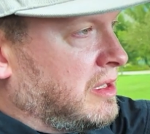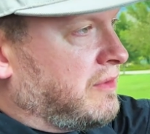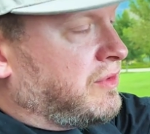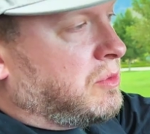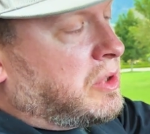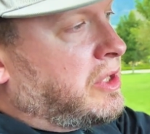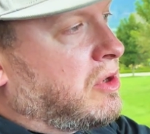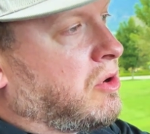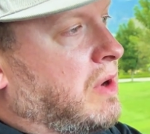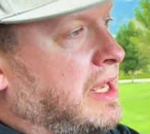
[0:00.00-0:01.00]
If you want to
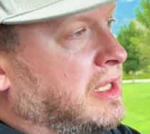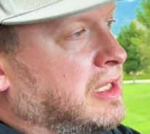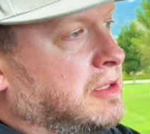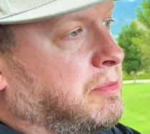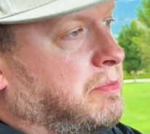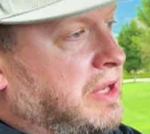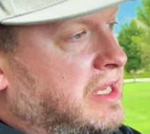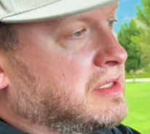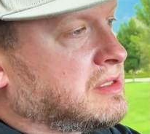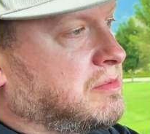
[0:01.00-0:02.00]
know how to get the
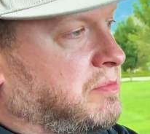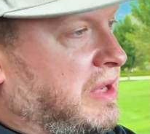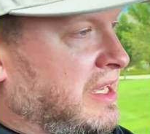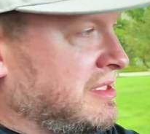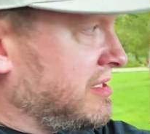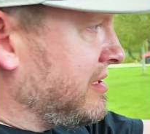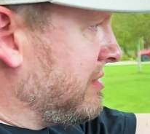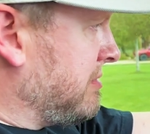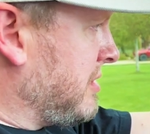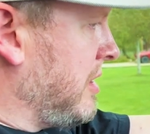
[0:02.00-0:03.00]
best
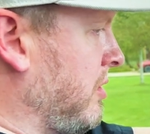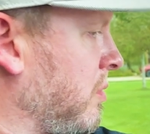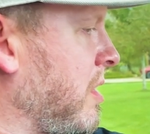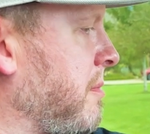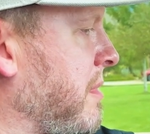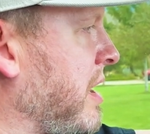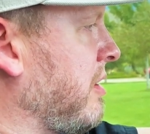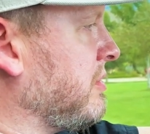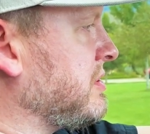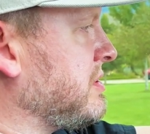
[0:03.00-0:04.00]
kilowatt
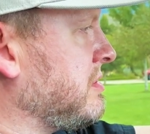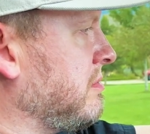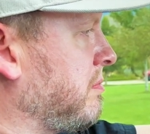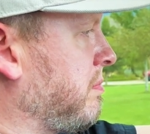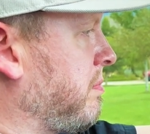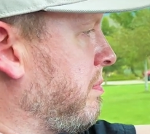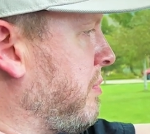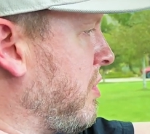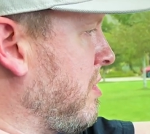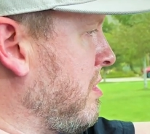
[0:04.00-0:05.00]
miles
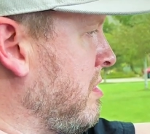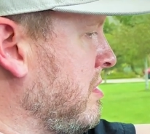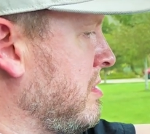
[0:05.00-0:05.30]
per,